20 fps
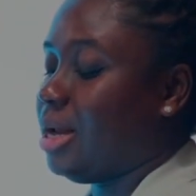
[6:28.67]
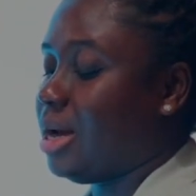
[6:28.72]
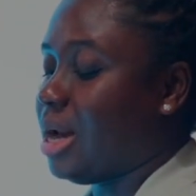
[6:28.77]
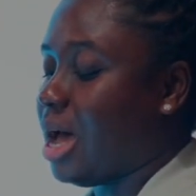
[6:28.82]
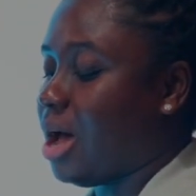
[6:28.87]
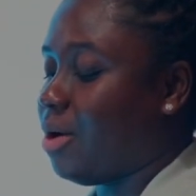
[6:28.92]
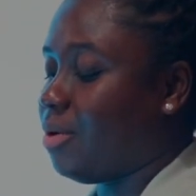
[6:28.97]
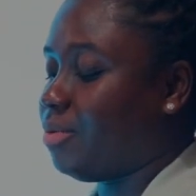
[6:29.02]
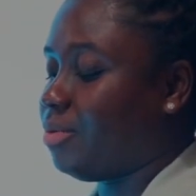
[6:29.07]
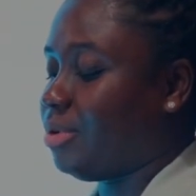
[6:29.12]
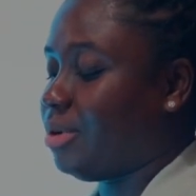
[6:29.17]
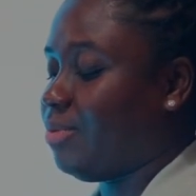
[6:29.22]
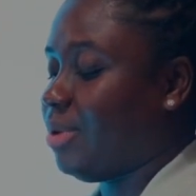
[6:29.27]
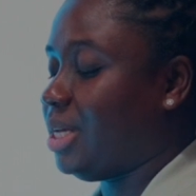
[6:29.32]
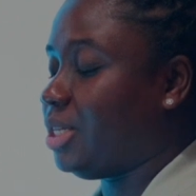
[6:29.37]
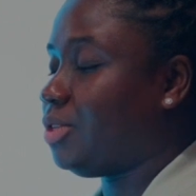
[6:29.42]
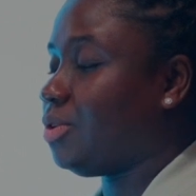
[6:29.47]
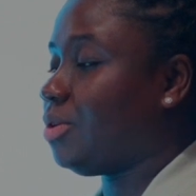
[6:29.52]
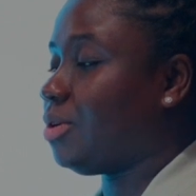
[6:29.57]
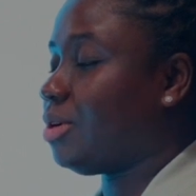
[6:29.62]
Now,
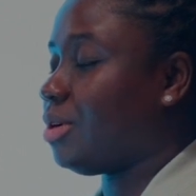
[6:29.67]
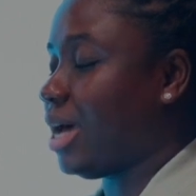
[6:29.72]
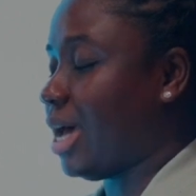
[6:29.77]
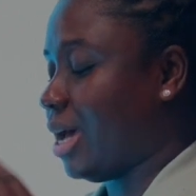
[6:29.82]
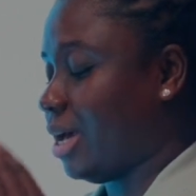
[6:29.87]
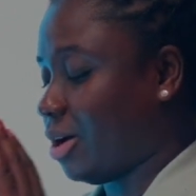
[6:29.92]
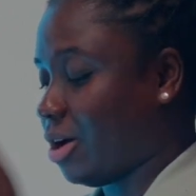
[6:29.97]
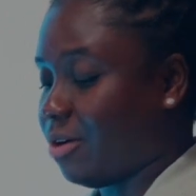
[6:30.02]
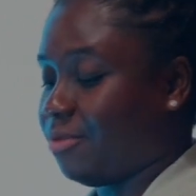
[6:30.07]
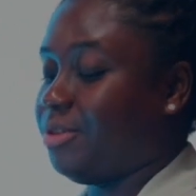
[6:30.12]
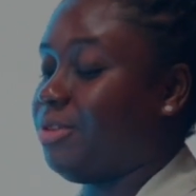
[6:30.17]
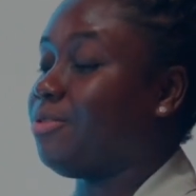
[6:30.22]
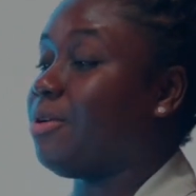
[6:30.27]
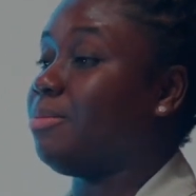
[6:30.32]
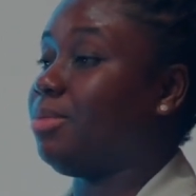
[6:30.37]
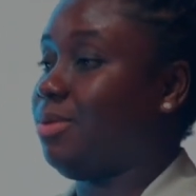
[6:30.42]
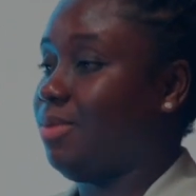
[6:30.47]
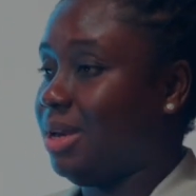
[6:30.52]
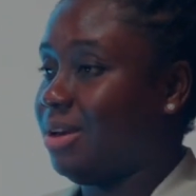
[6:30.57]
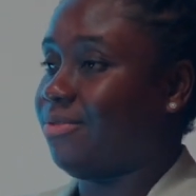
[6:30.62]
we took coffee
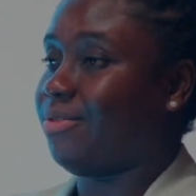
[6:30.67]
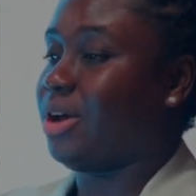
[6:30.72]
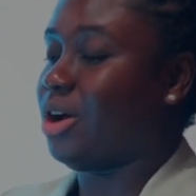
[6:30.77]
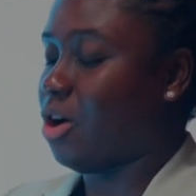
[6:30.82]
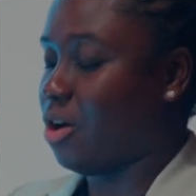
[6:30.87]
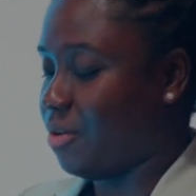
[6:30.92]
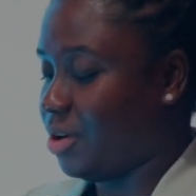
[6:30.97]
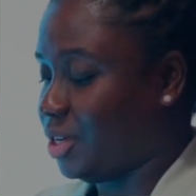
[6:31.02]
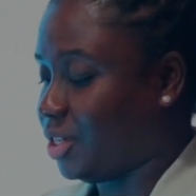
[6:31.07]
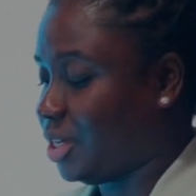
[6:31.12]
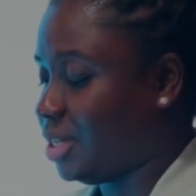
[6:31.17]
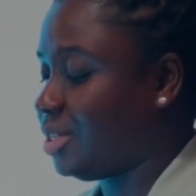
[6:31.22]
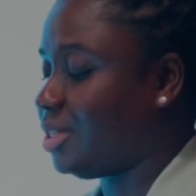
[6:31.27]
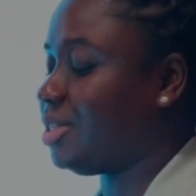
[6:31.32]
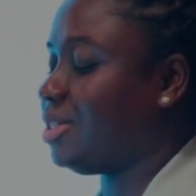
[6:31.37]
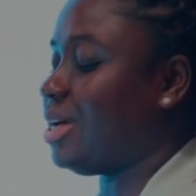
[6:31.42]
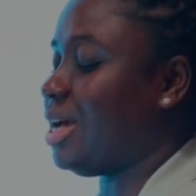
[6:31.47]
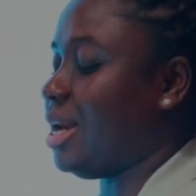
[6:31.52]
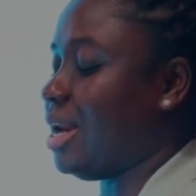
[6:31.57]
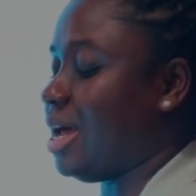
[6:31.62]
from 3 different
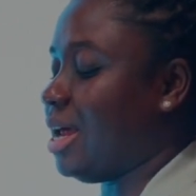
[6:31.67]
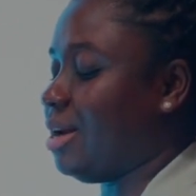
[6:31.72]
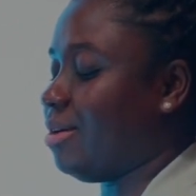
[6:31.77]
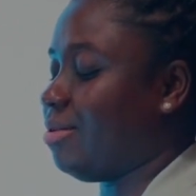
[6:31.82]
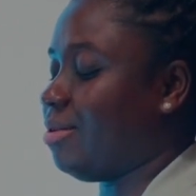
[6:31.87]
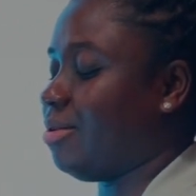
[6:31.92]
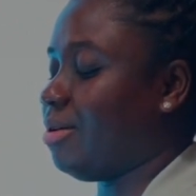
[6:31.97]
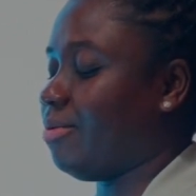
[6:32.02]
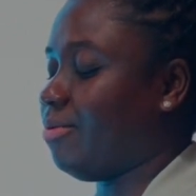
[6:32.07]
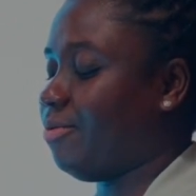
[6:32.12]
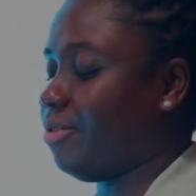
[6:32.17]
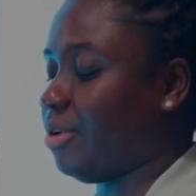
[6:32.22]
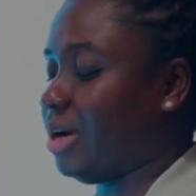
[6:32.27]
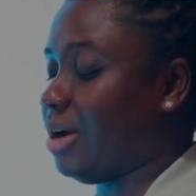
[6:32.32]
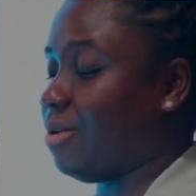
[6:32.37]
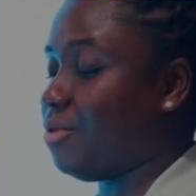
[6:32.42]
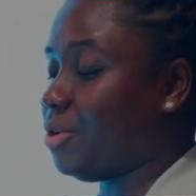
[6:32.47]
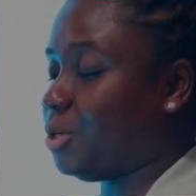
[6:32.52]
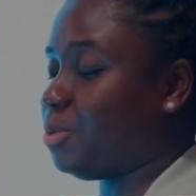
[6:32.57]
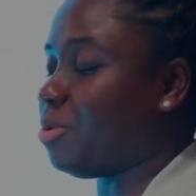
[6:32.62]
origins, and then
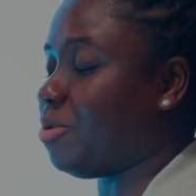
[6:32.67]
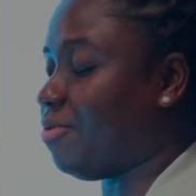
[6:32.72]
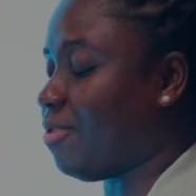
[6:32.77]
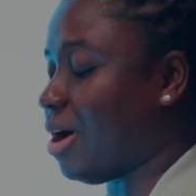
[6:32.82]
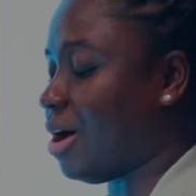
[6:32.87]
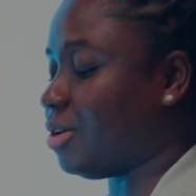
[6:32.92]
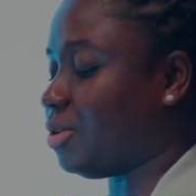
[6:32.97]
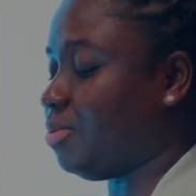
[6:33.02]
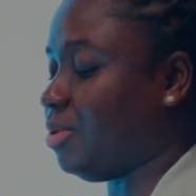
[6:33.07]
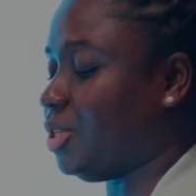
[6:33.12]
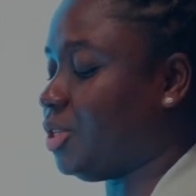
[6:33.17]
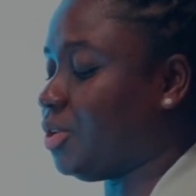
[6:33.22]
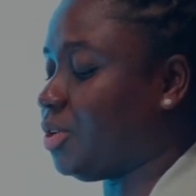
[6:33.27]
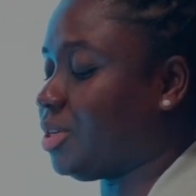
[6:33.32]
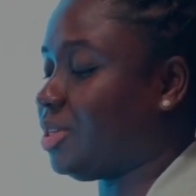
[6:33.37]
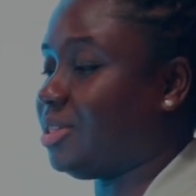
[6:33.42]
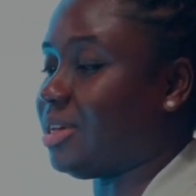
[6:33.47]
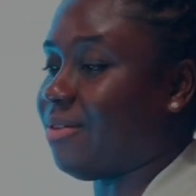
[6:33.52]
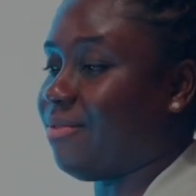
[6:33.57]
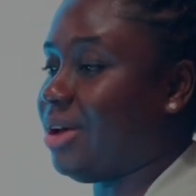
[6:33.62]
in the roast profiles, we
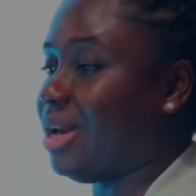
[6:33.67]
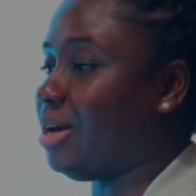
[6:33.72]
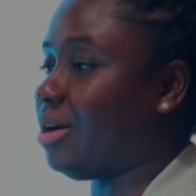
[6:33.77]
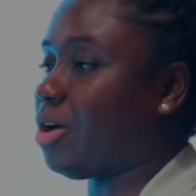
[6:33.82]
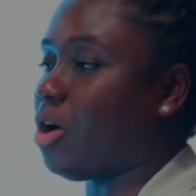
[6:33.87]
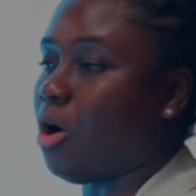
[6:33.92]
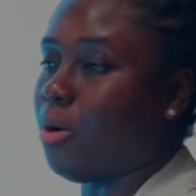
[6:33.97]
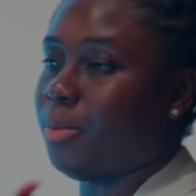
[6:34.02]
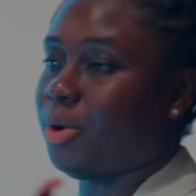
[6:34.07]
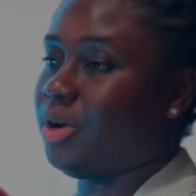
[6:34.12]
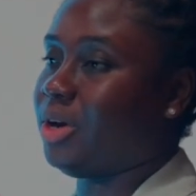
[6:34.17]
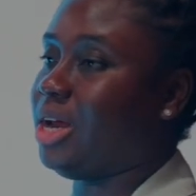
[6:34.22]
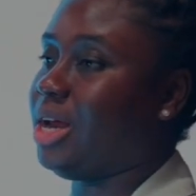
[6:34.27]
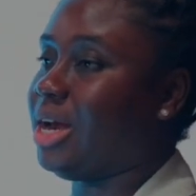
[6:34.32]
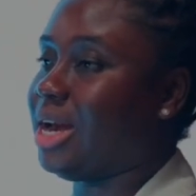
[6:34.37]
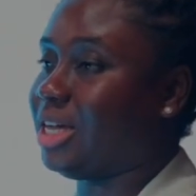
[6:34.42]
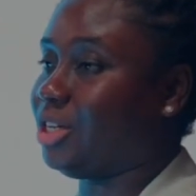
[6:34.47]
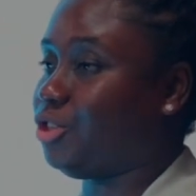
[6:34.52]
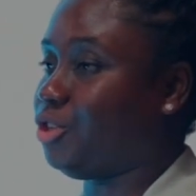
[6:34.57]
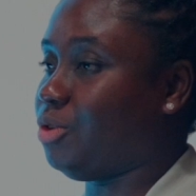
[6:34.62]
took 7 common
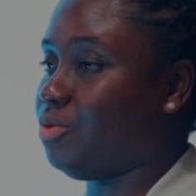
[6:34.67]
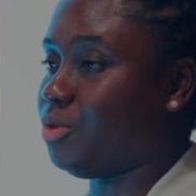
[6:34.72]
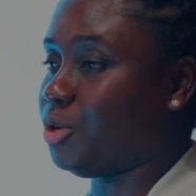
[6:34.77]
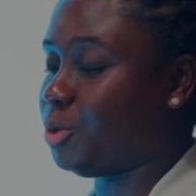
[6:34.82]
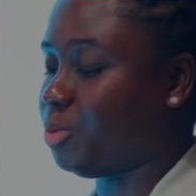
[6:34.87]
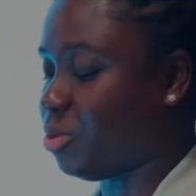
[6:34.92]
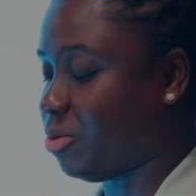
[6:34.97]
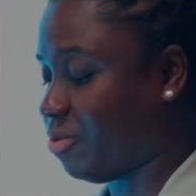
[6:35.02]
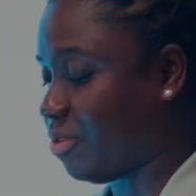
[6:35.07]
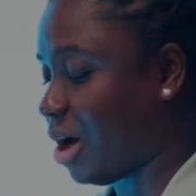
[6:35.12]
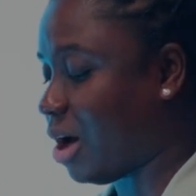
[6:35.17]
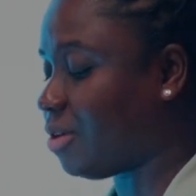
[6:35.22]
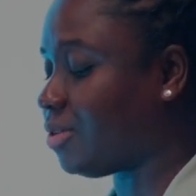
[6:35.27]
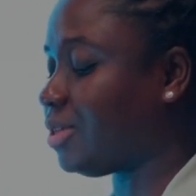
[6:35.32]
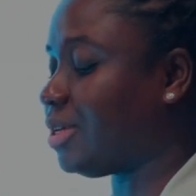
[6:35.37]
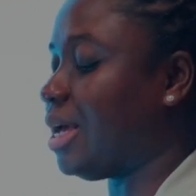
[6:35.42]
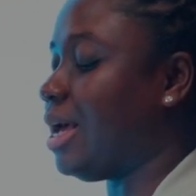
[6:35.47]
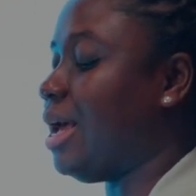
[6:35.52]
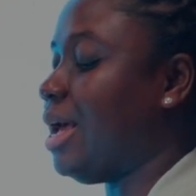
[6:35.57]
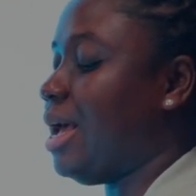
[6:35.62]
industry roast
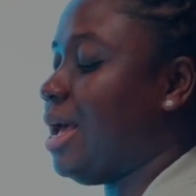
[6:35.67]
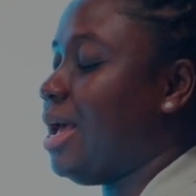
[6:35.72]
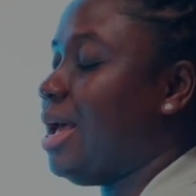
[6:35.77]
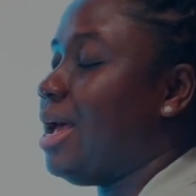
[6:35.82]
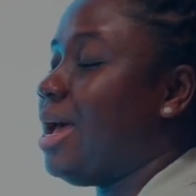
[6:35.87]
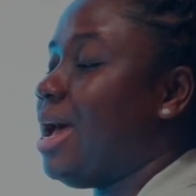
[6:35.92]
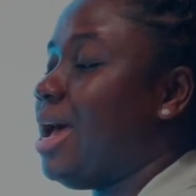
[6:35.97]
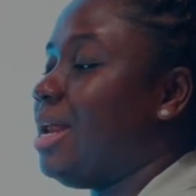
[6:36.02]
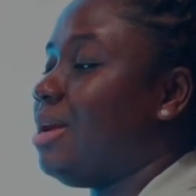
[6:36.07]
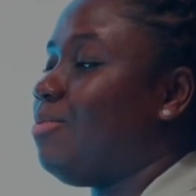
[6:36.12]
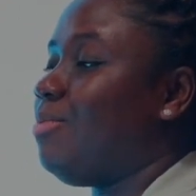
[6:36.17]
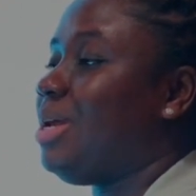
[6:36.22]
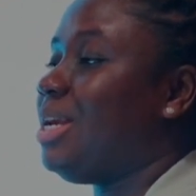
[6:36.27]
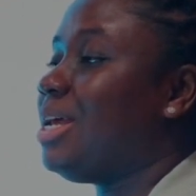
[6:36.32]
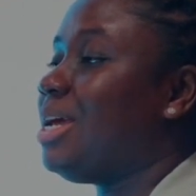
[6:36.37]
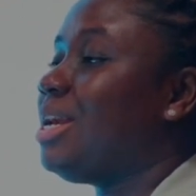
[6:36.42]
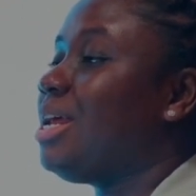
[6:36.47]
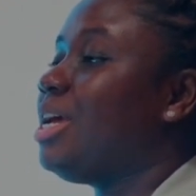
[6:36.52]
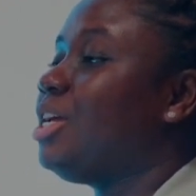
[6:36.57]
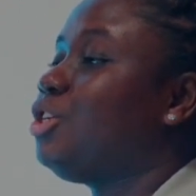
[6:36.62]
profiles, and we
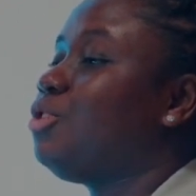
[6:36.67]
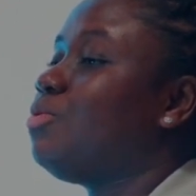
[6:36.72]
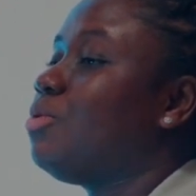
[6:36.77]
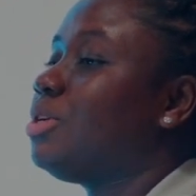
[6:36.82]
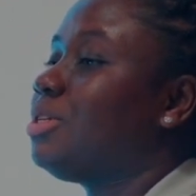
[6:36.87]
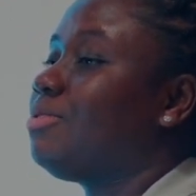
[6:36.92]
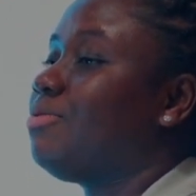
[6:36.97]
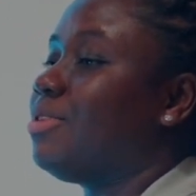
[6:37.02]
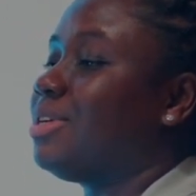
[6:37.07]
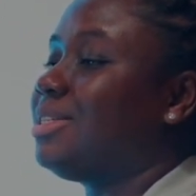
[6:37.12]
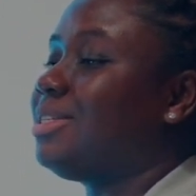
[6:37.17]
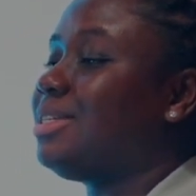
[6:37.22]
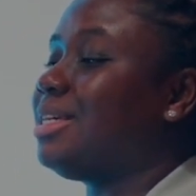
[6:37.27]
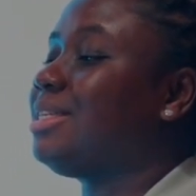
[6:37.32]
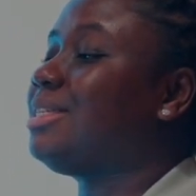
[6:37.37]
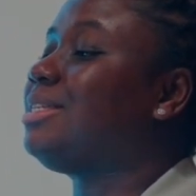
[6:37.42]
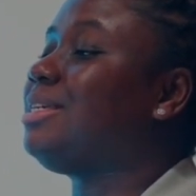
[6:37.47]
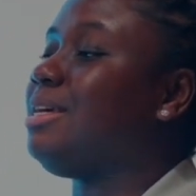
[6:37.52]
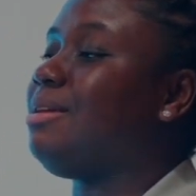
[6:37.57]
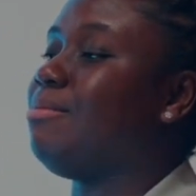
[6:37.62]
did each roast for
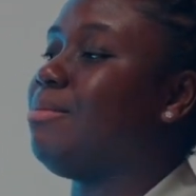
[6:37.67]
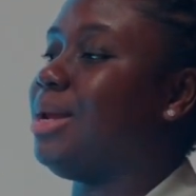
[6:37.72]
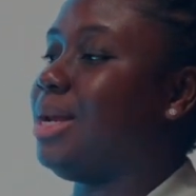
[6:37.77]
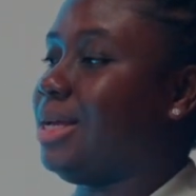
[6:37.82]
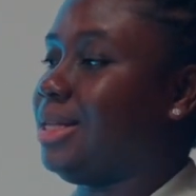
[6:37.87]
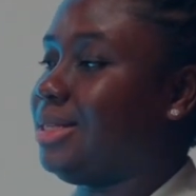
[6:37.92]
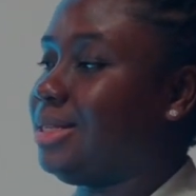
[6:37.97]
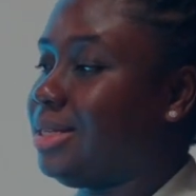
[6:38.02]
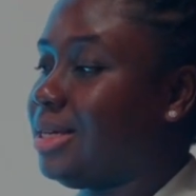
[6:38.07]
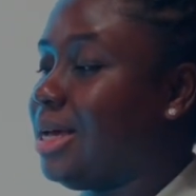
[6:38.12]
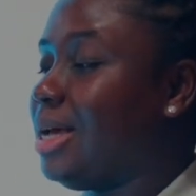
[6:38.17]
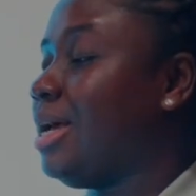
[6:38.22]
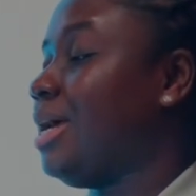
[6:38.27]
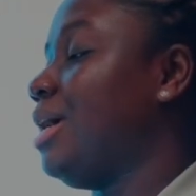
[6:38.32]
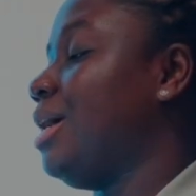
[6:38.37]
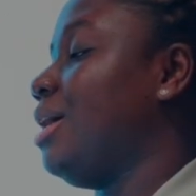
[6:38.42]
16 minutes.